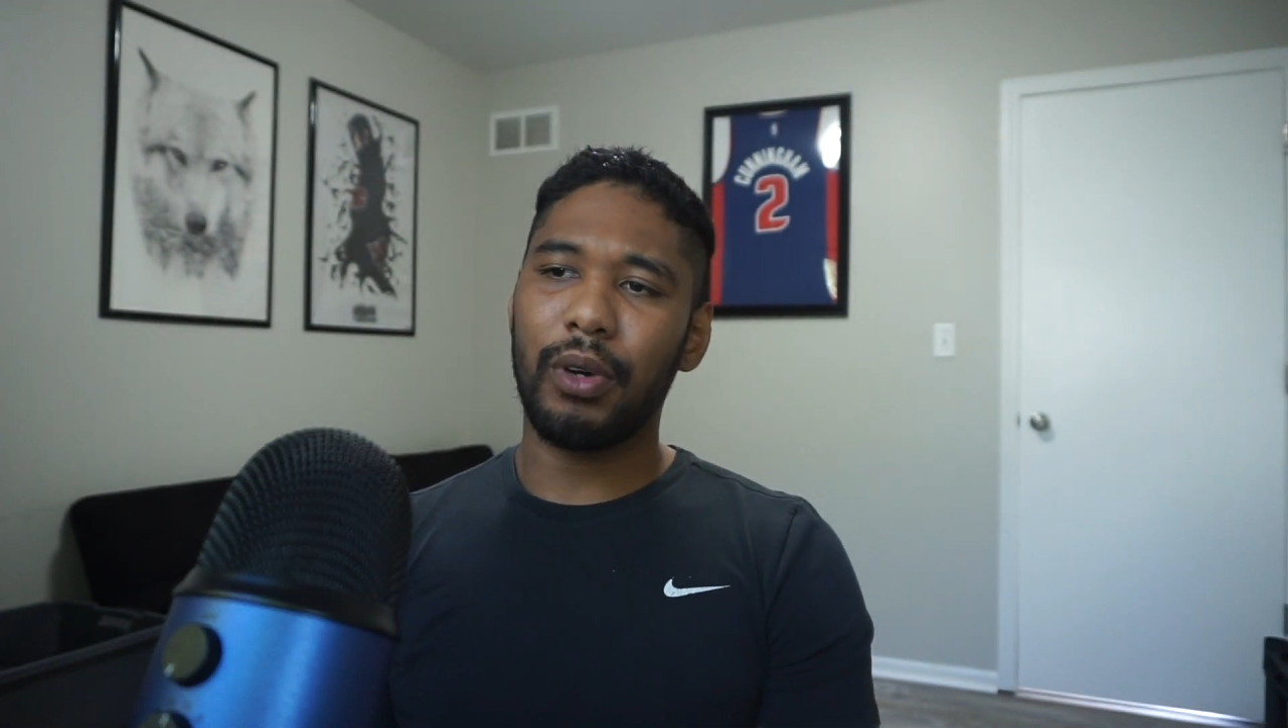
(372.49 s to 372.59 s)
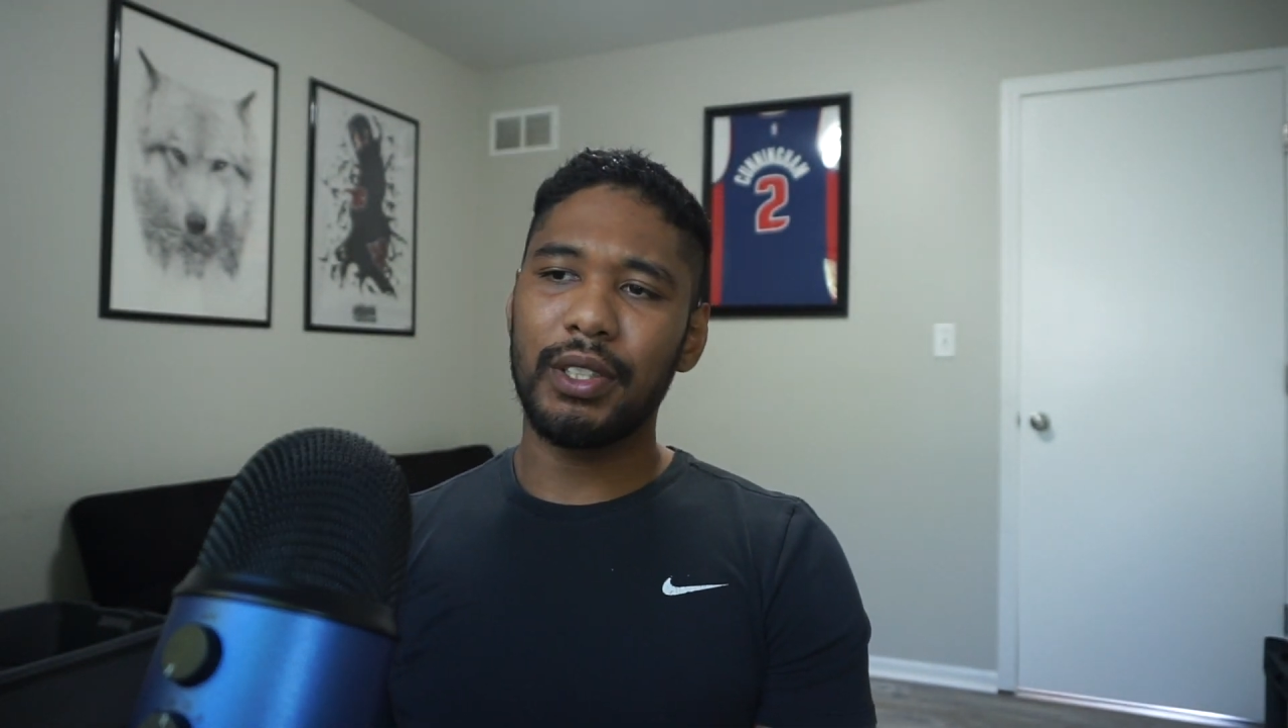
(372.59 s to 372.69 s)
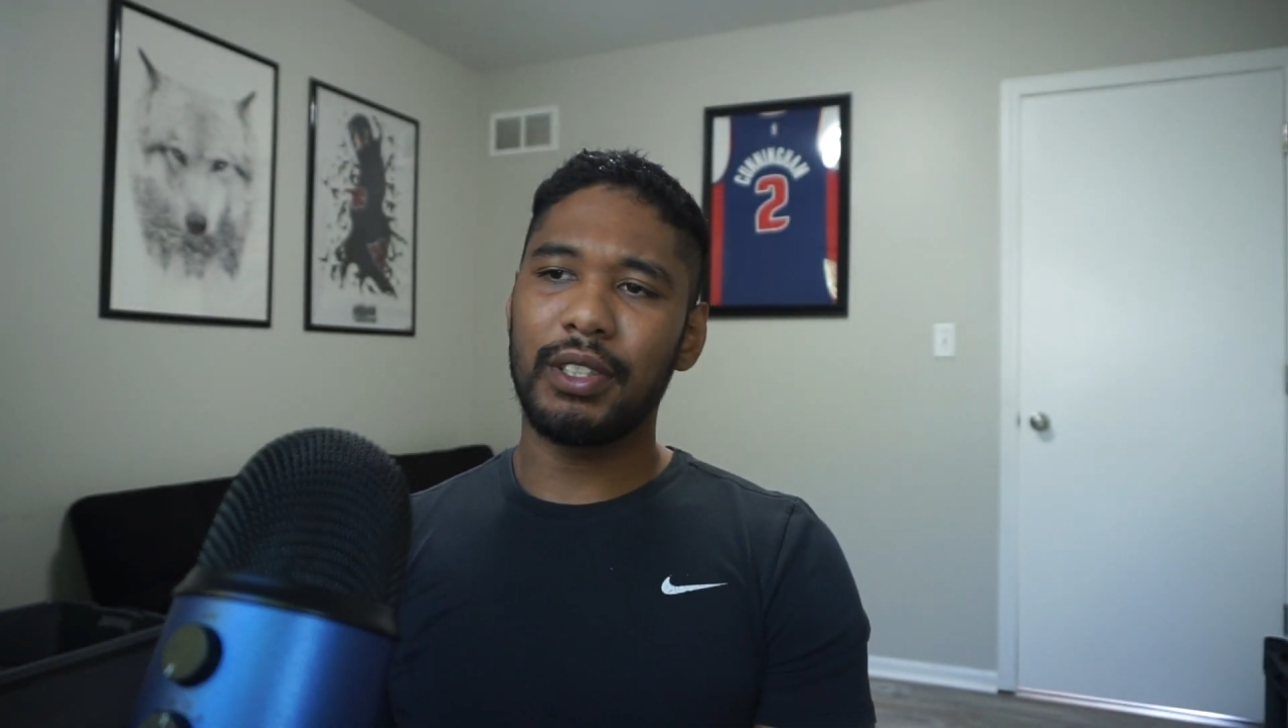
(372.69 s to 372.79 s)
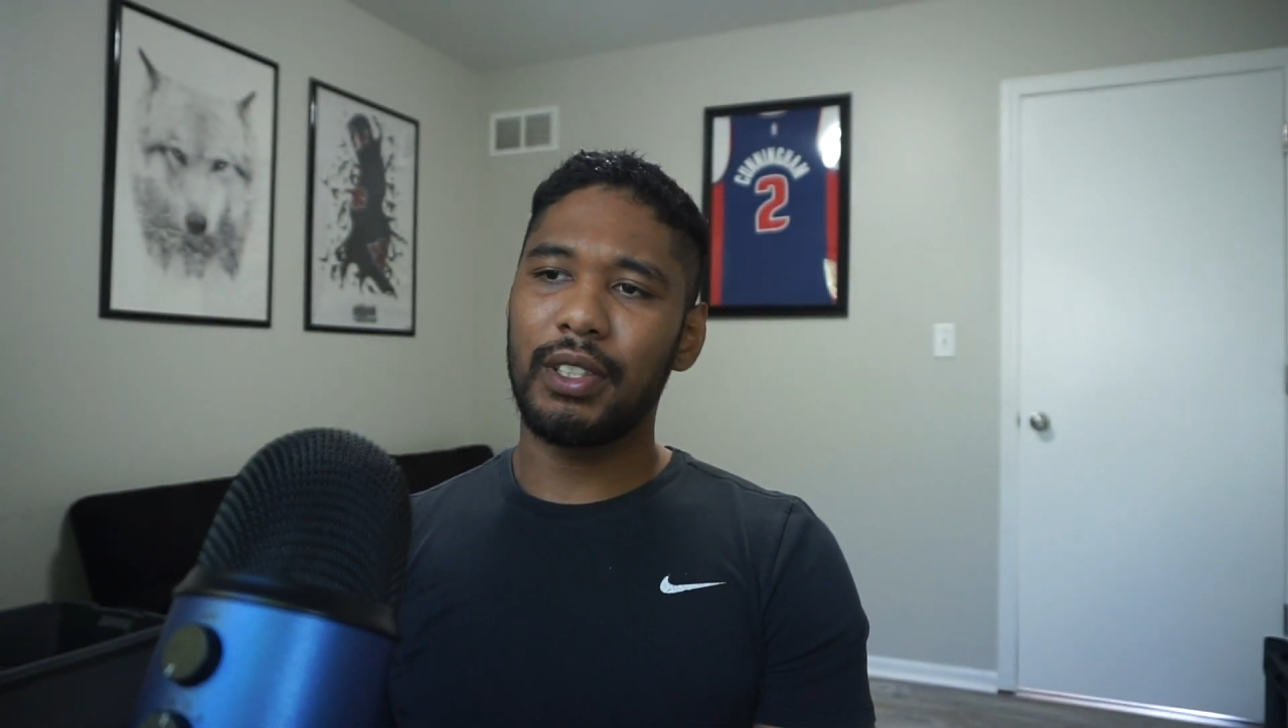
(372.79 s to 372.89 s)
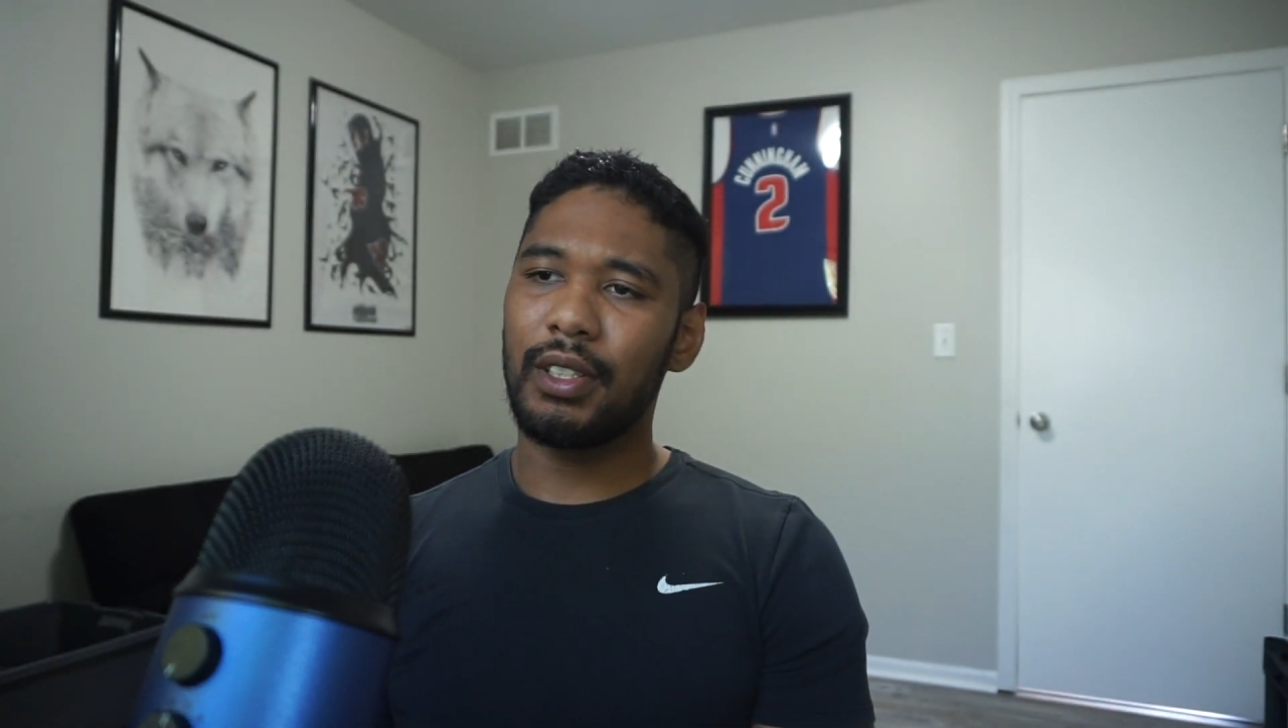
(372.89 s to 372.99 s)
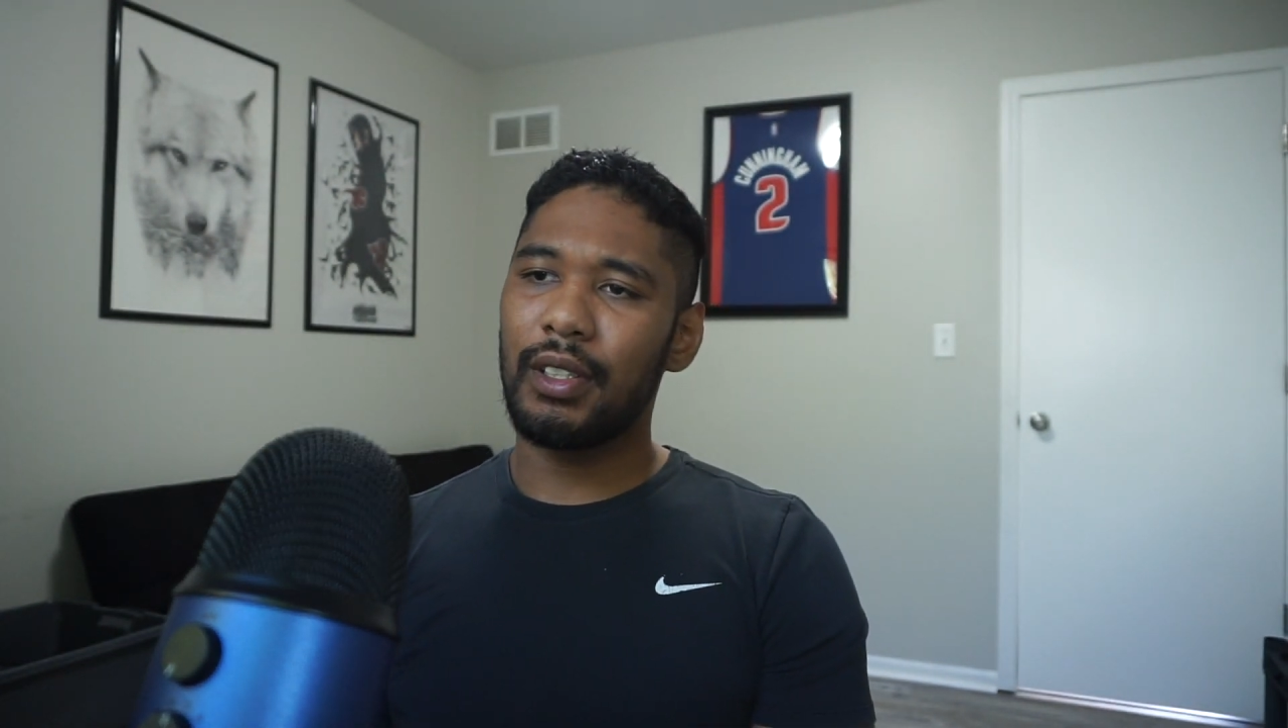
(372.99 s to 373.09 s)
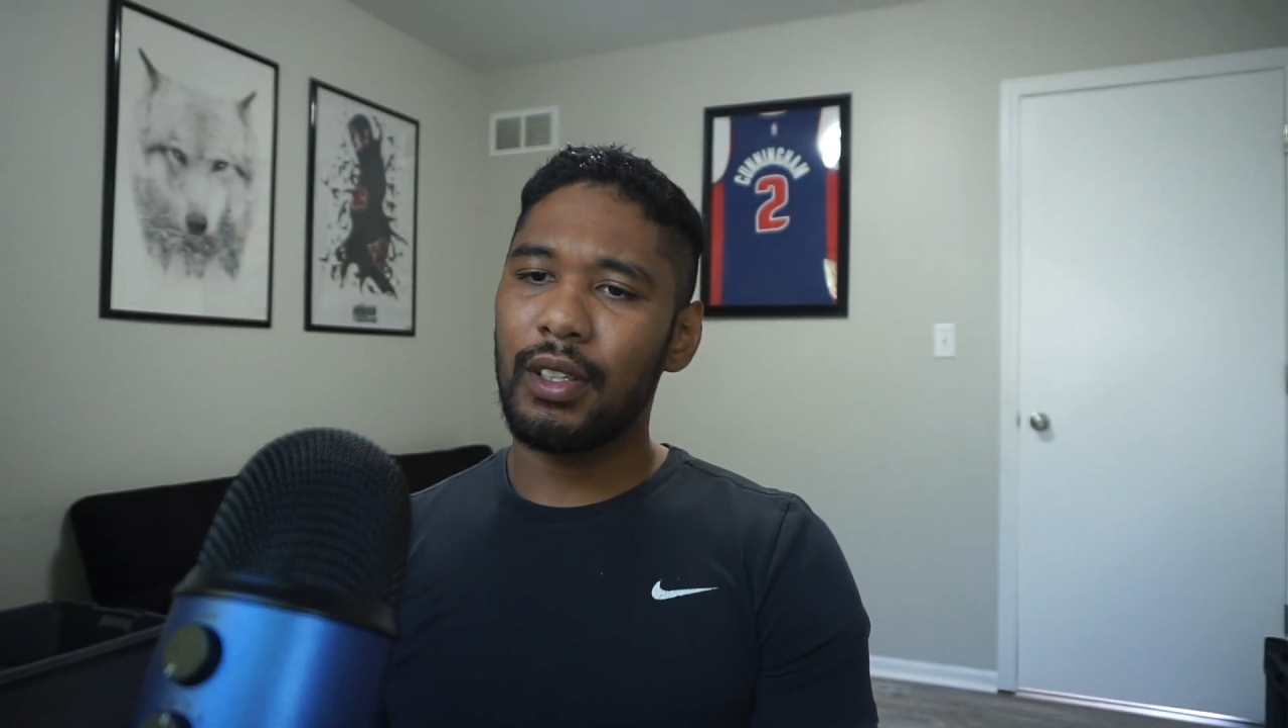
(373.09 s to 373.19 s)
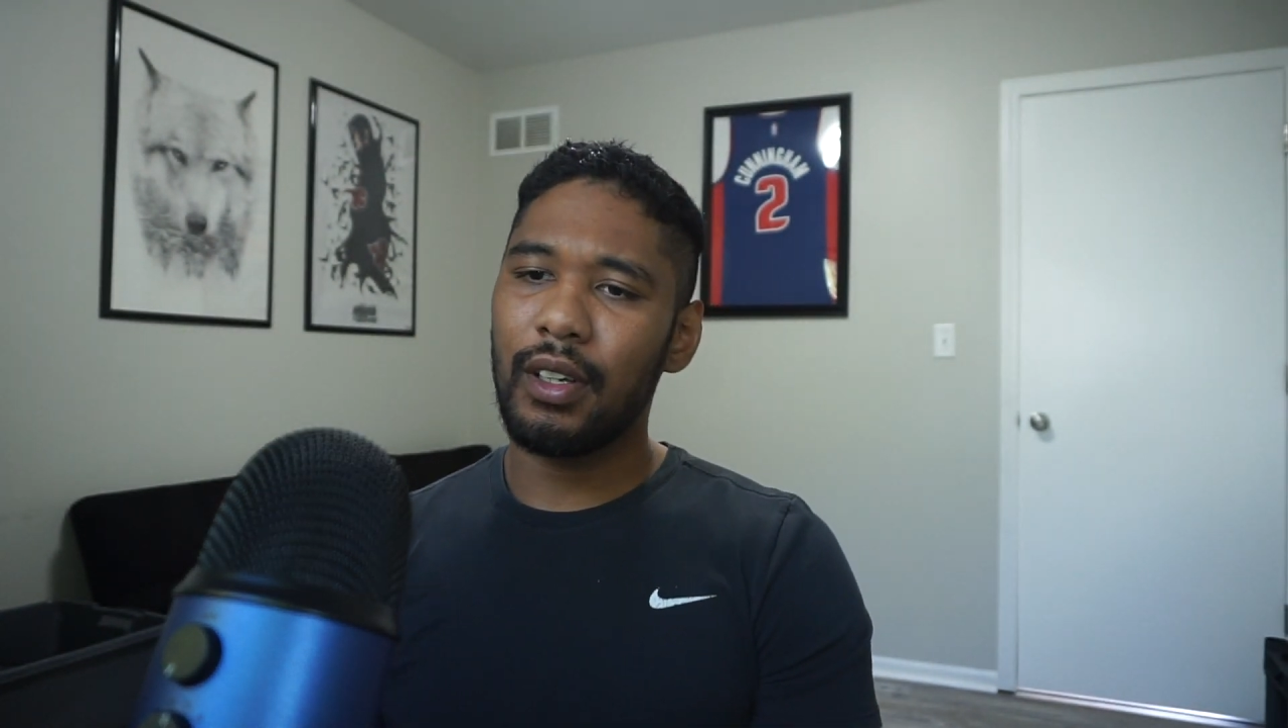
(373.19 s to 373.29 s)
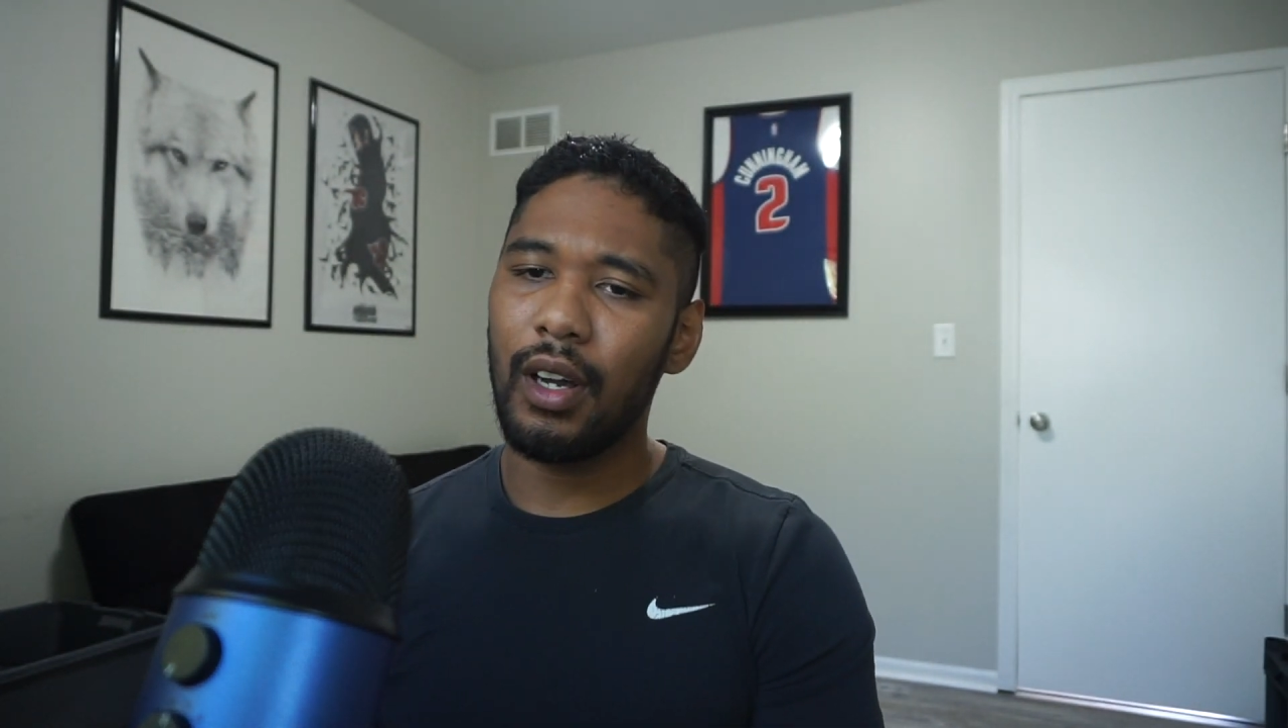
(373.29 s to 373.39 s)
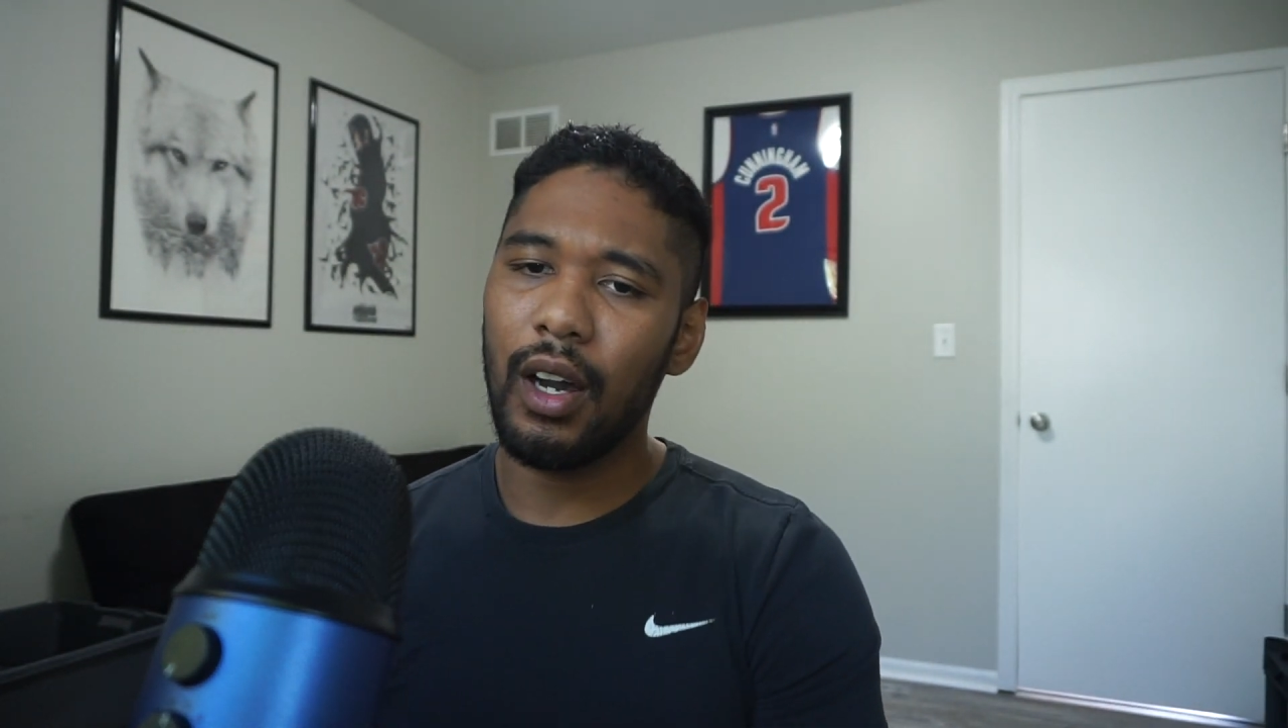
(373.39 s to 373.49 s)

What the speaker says: Brunson,